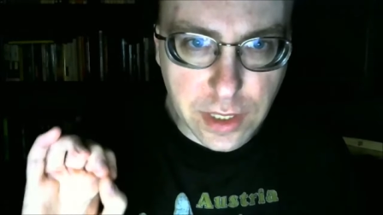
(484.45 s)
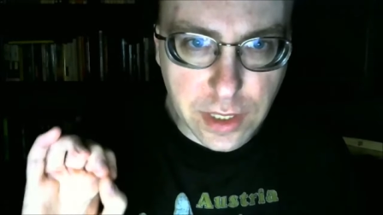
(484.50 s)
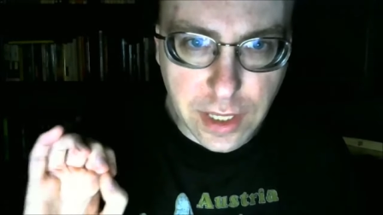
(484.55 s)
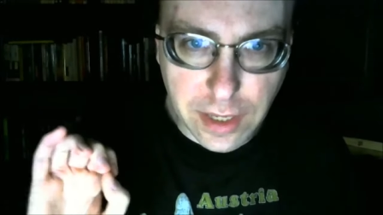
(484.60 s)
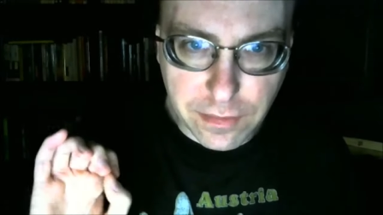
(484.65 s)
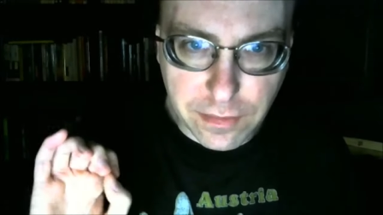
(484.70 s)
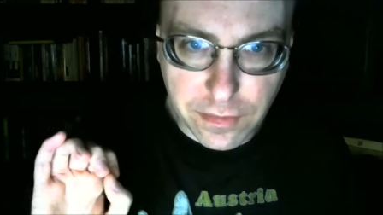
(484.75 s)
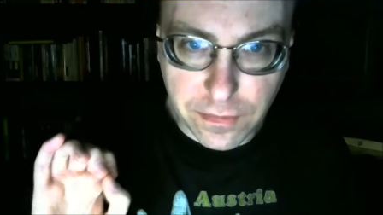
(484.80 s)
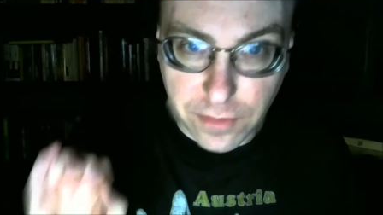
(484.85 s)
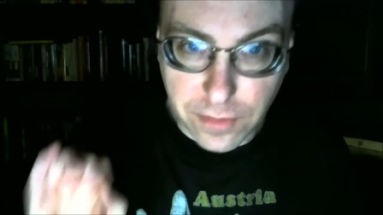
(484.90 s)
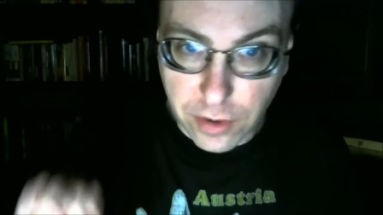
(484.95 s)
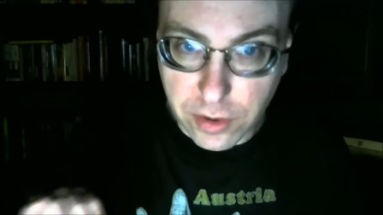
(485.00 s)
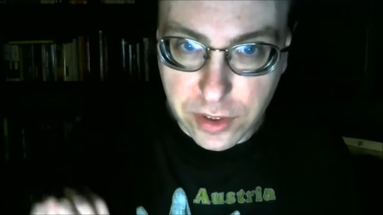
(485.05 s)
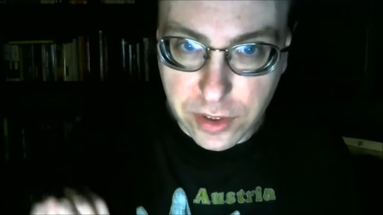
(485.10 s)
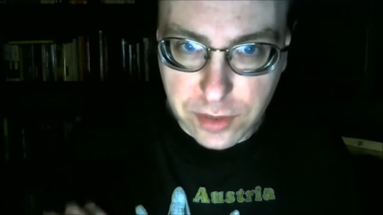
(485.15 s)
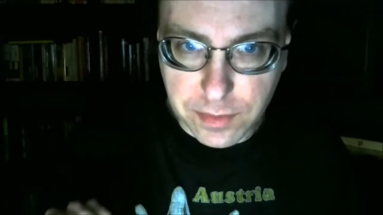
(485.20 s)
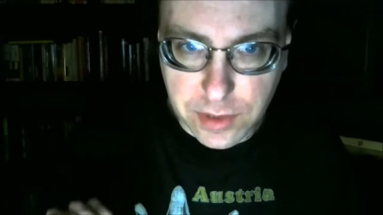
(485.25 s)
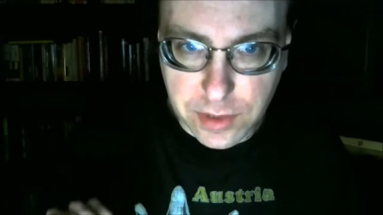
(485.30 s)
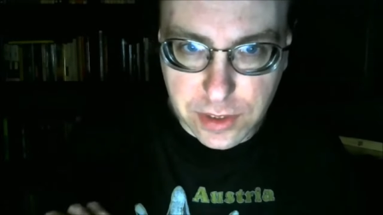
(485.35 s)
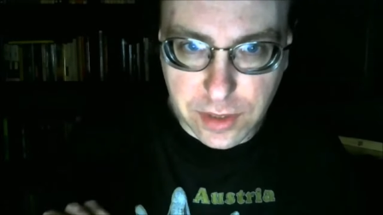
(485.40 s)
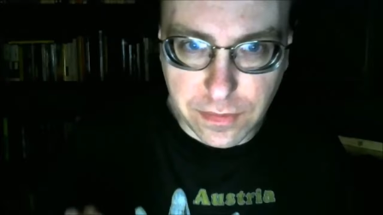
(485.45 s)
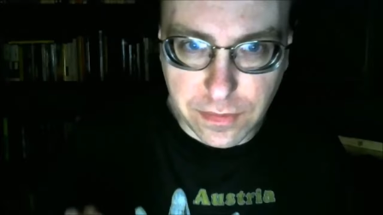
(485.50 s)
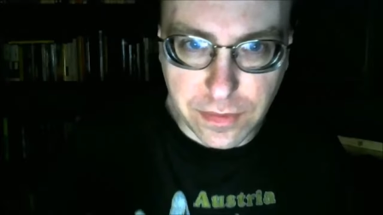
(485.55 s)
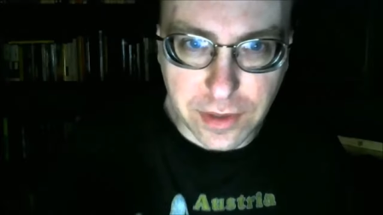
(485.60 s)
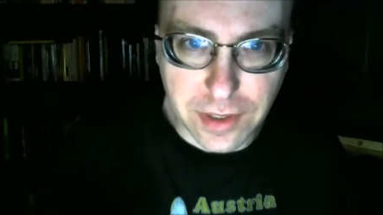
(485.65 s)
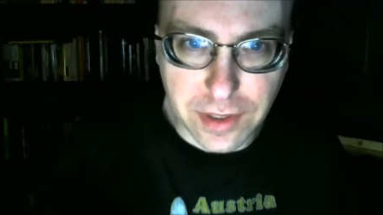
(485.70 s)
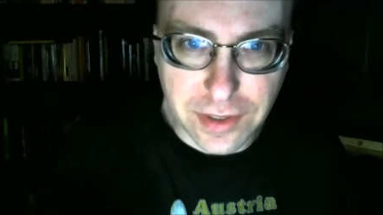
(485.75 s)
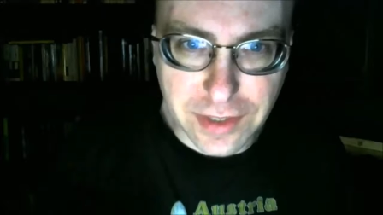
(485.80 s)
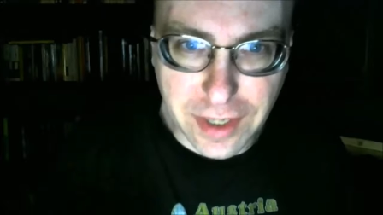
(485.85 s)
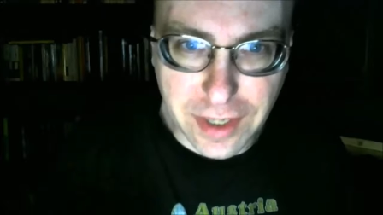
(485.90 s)
I have a very
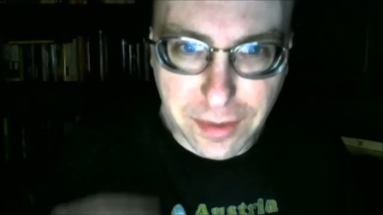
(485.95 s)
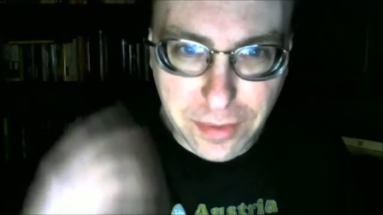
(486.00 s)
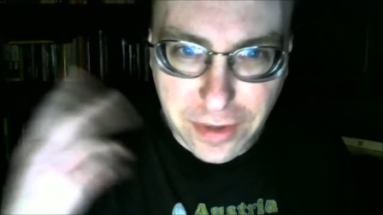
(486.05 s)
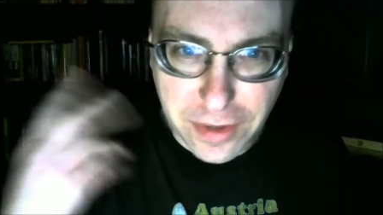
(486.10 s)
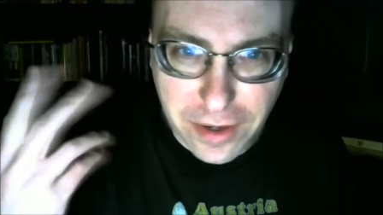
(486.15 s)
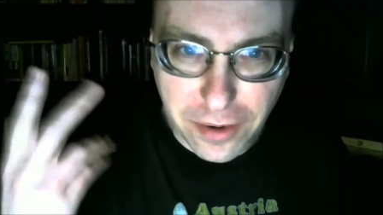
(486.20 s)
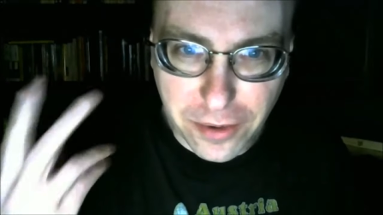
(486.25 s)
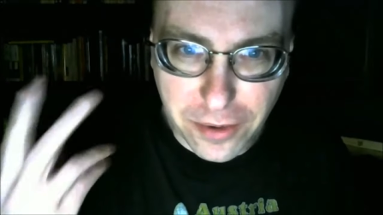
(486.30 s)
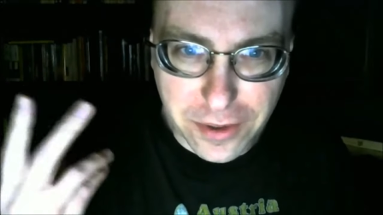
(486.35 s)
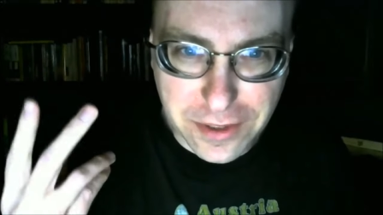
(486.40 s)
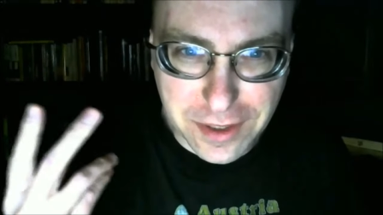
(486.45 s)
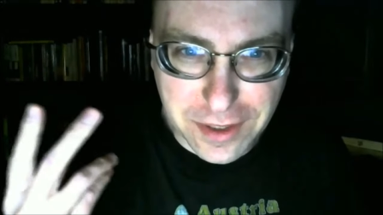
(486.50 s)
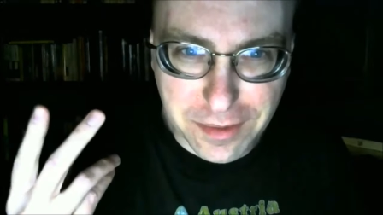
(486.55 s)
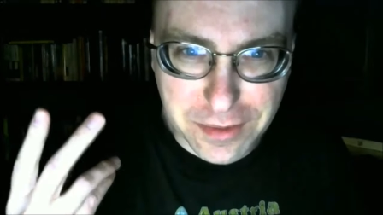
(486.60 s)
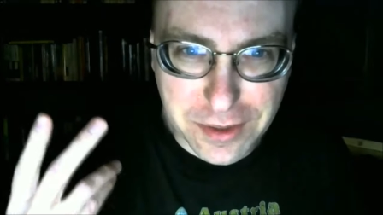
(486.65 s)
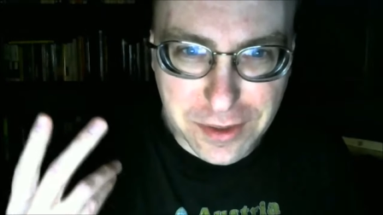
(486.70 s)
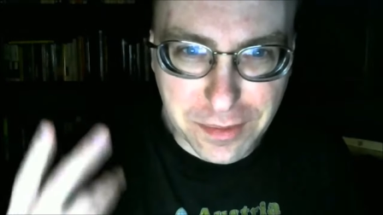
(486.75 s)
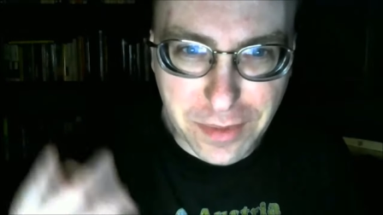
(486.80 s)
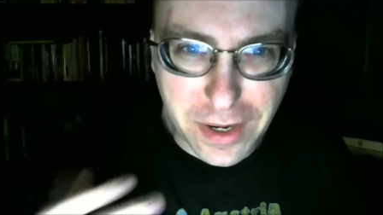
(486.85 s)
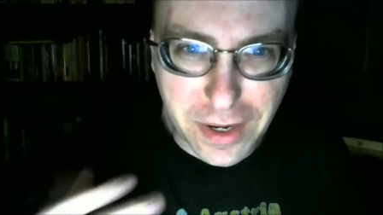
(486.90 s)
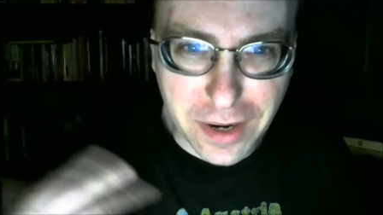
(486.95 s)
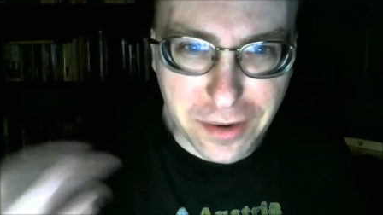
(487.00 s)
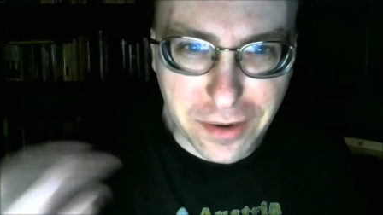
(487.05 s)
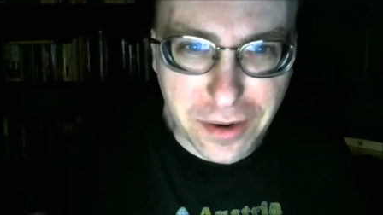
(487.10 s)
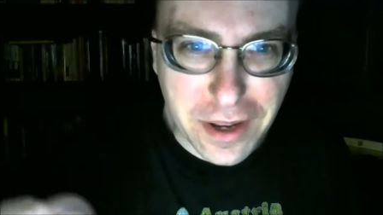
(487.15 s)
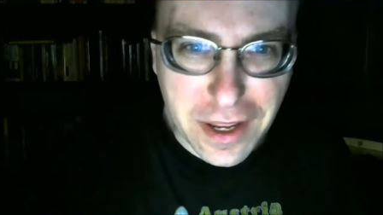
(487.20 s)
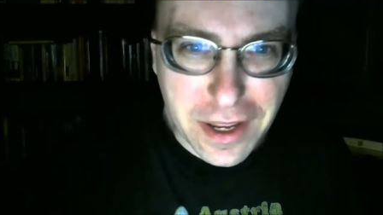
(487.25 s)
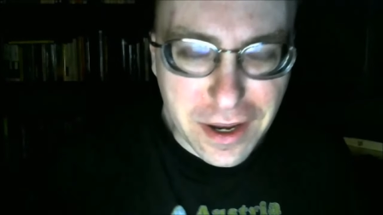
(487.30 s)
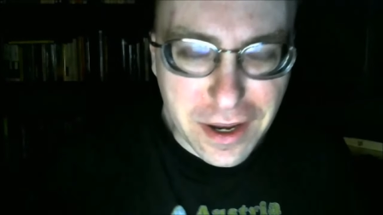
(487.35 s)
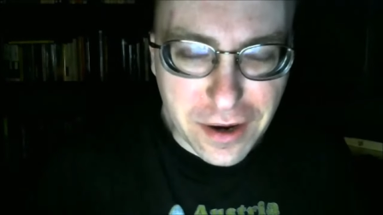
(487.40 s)
specific example that always comes to mind
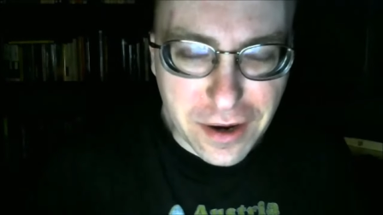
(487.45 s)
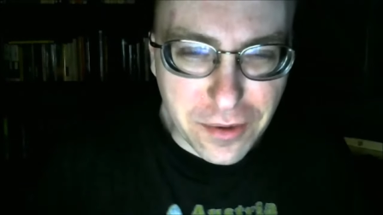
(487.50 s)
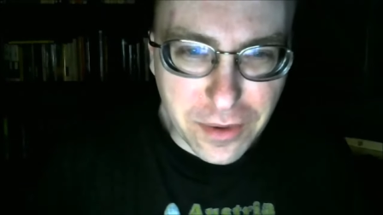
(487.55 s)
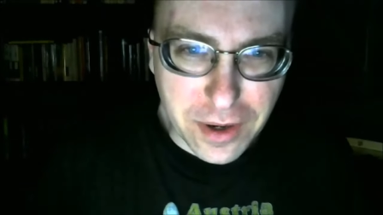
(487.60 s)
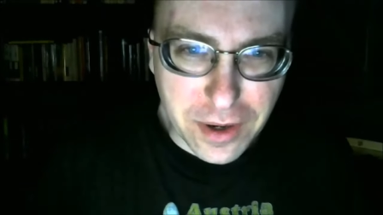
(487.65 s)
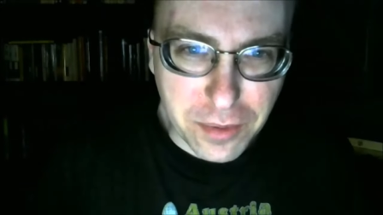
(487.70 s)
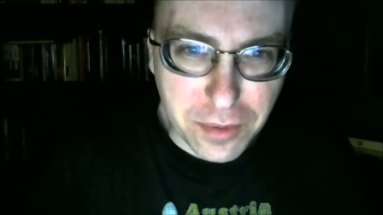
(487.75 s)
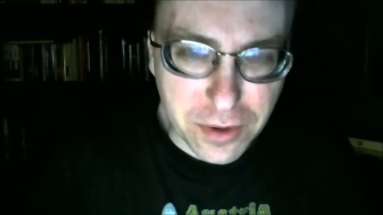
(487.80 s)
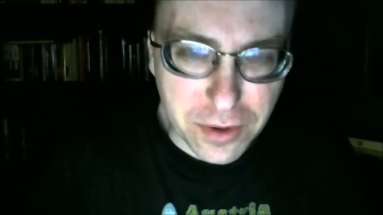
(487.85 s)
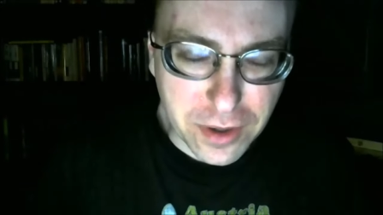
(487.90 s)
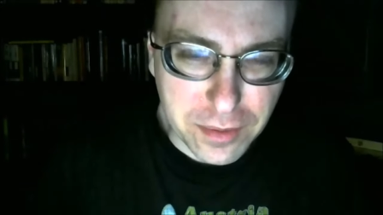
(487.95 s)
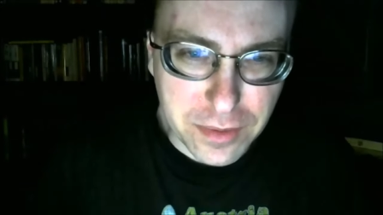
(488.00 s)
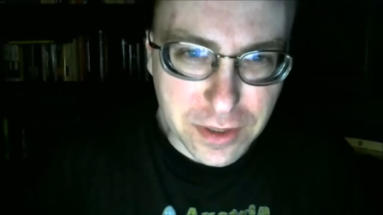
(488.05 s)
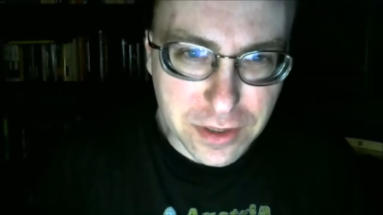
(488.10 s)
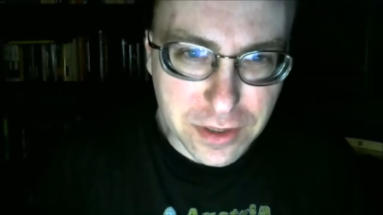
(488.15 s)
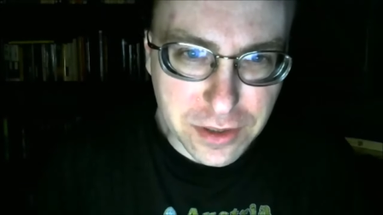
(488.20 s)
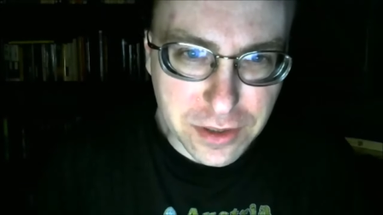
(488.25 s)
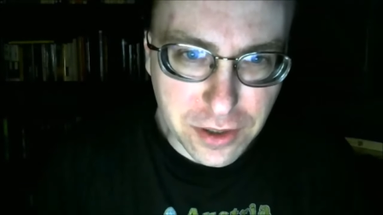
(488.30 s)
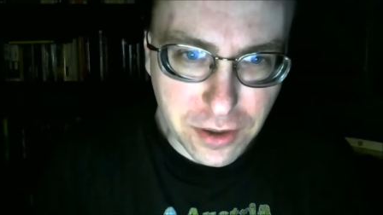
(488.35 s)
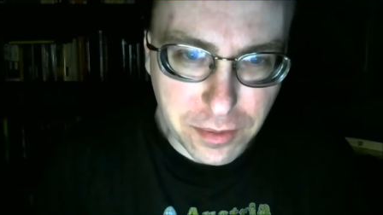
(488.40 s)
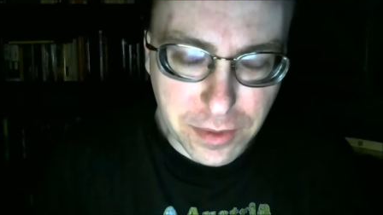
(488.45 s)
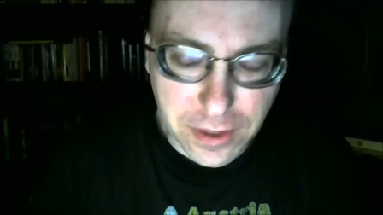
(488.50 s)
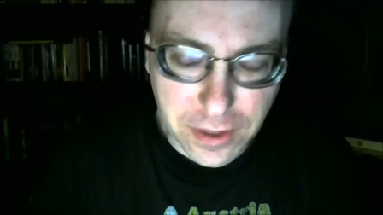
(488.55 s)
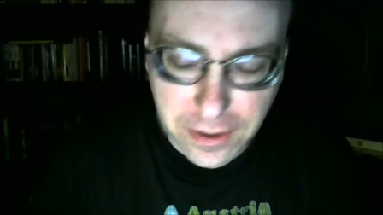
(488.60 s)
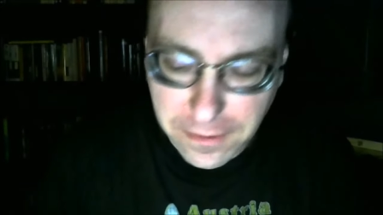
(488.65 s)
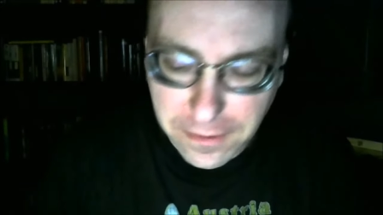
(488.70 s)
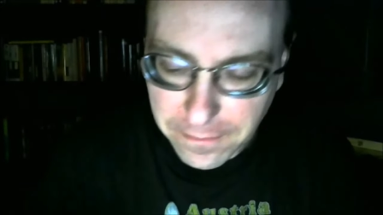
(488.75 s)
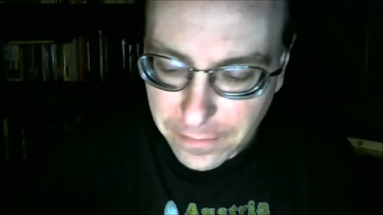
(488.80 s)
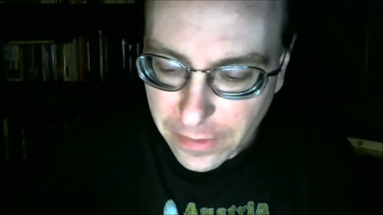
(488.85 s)
when I bring up this topic.